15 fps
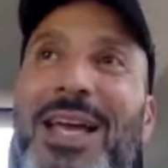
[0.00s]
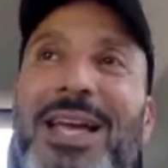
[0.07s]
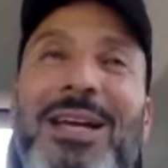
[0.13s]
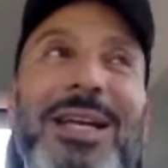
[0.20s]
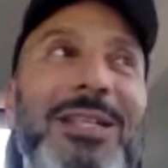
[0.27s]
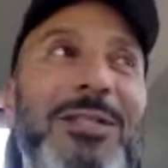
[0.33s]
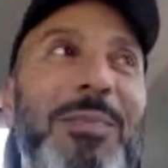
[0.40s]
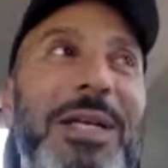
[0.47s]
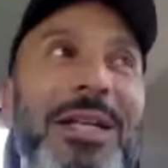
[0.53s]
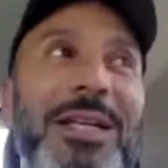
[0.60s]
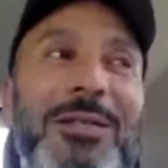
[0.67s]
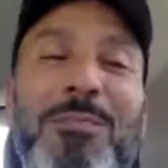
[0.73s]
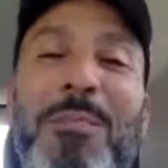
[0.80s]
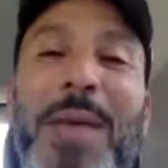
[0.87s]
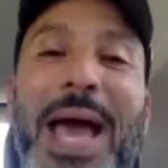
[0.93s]
It has been
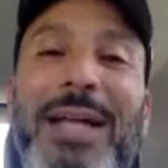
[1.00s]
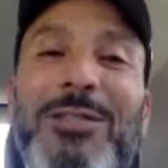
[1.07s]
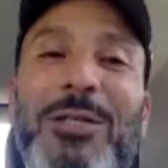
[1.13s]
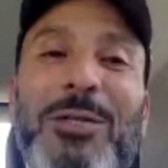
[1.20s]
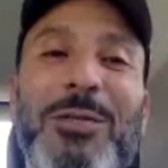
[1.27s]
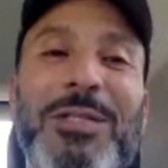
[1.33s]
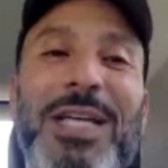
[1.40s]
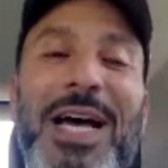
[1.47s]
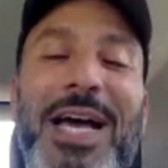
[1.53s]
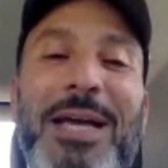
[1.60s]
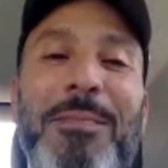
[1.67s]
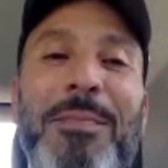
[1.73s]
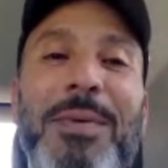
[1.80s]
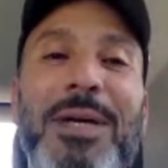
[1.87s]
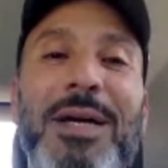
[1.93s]
a magical
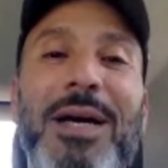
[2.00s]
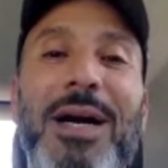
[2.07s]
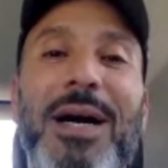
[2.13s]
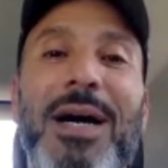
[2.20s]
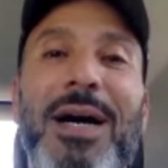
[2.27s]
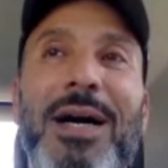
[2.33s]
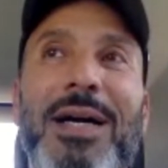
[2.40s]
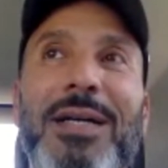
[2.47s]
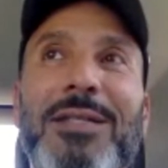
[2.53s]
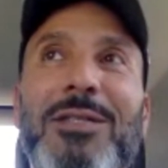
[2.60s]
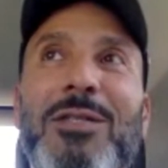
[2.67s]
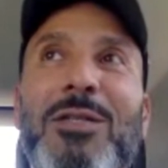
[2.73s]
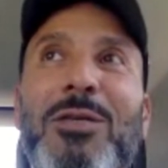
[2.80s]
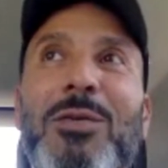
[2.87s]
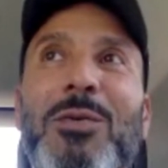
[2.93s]
time
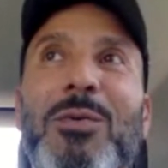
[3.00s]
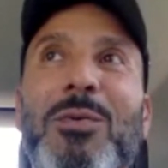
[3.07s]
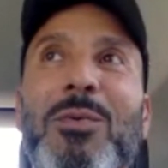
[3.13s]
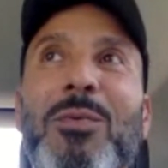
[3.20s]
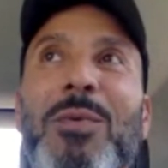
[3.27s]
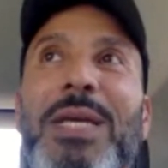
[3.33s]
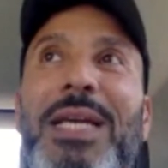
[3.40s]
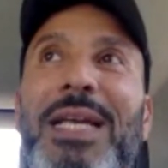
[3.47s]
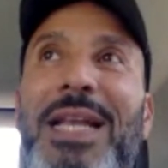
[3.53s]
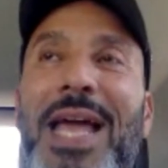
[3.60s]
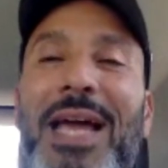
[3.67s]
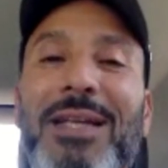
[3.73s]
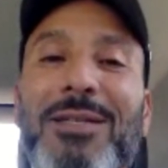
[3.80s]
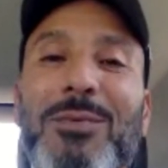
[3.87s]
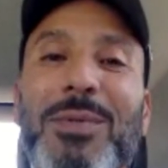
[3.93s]
to
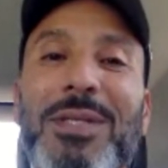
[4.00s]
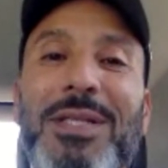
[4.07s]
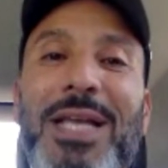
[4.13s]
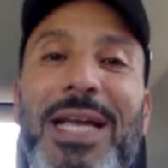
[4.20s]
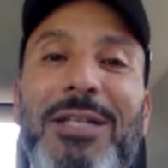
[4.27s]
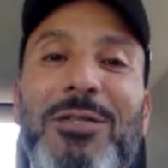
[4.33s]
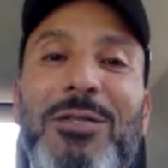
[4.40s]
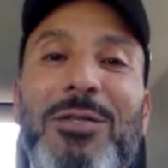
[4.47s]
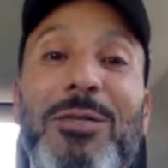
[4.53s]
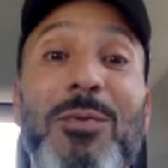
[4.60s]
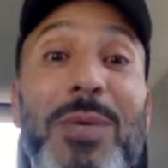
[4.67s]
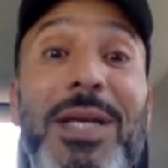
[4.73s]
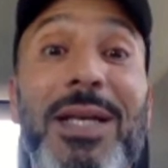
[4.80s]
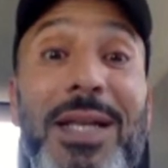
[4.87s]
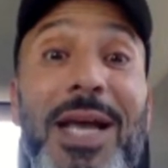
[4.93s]
reconnect with nature,
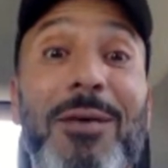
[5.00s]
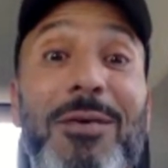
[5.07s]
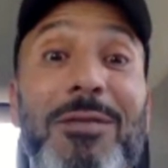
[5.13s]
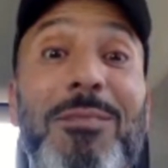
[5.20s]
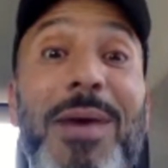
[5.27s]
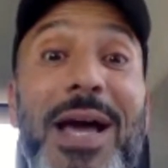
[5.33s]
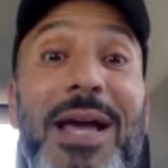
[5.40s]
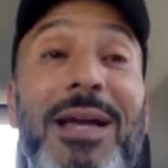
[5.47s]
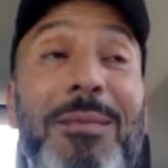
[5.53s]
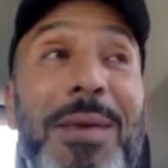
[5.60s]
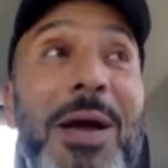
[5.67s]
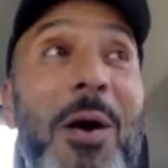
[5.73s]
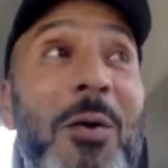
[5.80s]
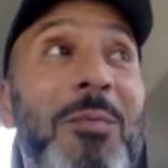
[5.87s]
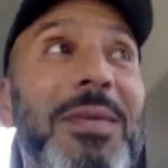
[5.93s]
to reconnect with my
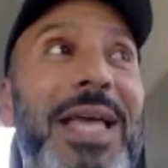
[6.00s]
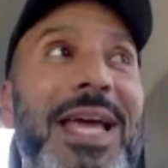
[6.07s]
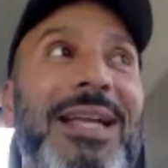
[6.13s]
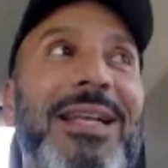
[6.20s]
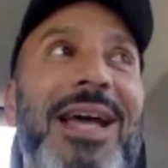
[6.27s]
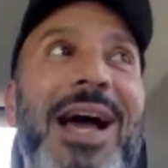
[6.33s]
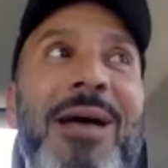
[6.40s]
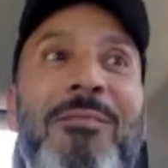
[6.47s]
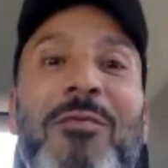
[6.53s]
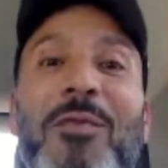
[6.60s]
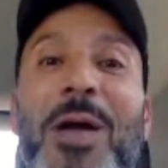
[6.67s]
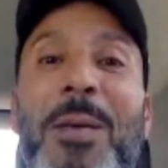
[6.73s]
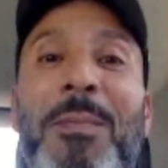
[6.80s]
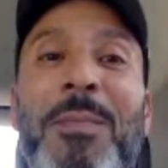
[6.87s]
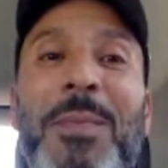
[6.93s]
homeland. I'm
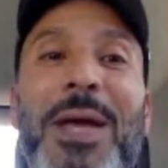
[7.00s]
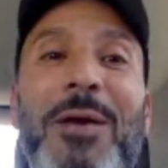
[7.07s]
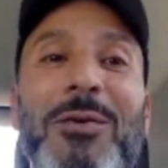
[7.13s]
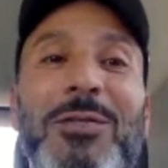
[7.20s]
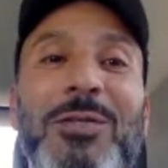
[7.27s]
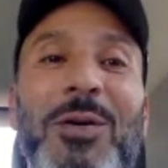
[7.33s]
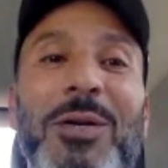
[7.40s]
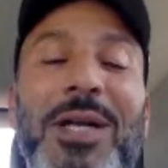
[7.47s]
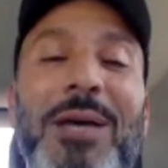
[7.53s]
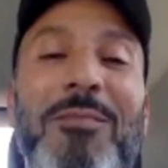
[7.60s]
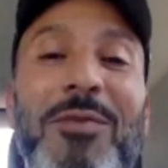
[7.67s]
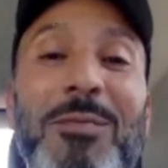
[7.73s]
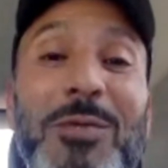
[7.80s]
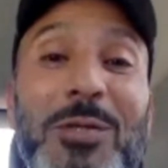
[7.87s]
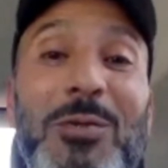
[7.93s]
from Arizona.
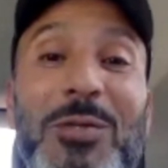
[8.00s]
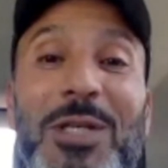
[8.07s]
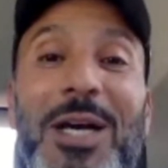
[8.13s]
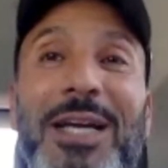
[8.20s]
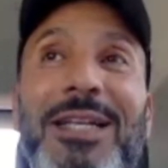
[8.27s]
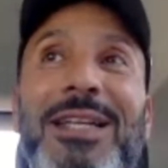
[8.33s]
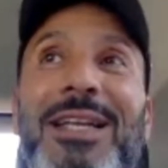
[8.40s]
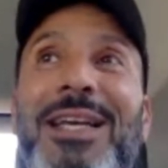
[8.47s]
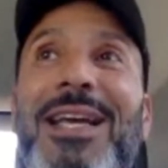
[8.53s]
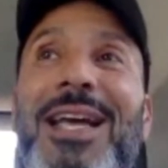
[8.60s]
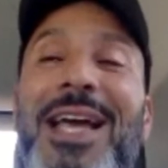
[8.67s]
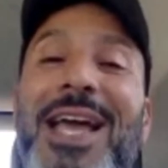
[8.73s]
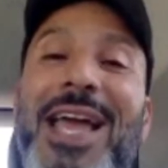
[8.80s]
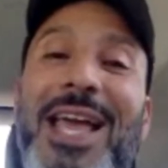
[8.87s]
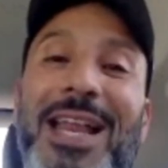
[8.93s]
I'm from Tucson,
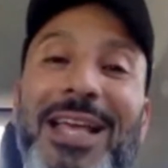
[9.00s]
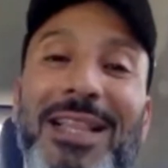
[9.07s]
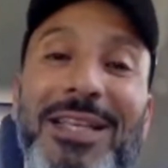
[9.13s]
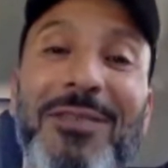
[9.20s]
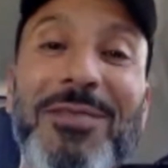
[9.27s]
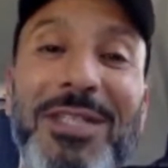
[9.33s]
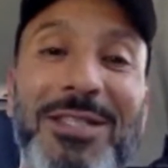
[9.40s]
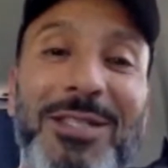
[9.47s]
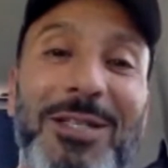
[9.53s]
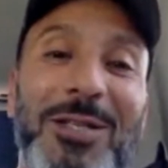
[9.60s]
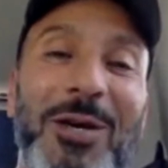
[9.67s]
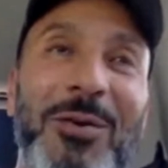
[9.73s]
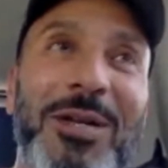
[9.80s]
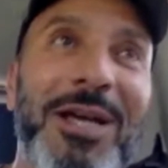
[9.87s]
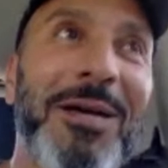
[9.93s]
and I lived in
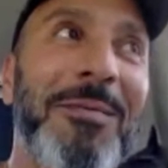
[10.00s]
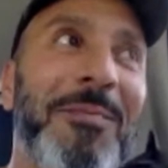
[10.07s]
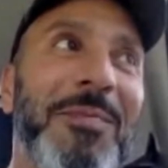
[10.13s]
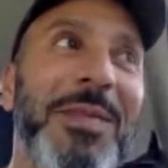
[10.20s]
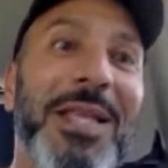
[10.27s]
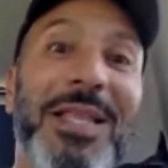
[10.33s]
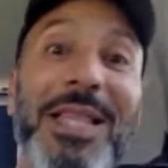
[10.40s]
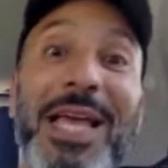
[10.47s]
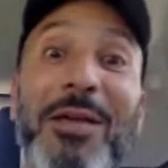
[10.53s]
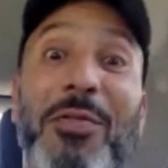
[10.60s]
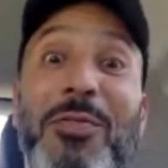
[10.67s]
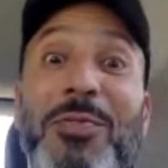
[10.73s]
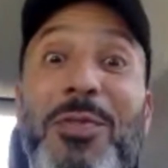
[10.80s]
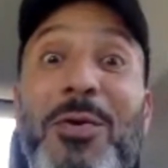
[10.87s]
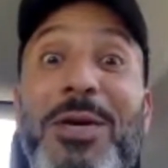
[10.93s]
Sedona
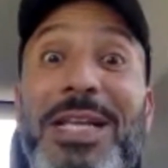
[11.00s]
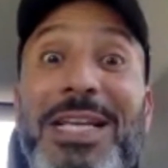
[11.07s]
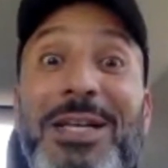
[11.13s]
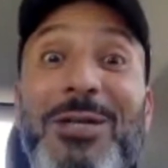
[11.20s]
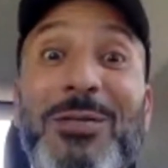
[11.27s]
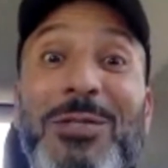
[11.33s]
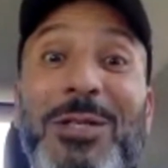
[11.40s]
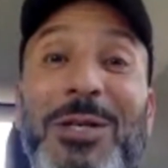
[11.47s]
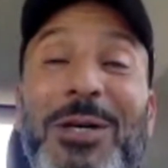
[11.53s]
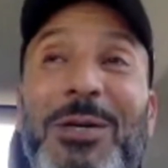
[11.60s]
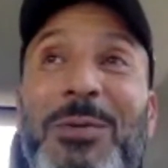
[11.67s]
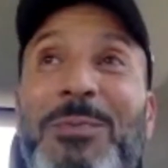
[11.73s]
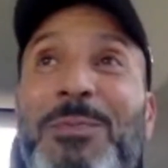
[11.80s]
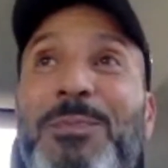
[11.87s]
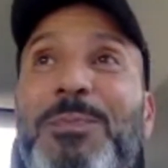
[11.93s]
like 30 years
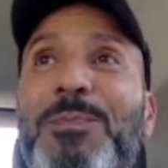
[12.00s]
ago,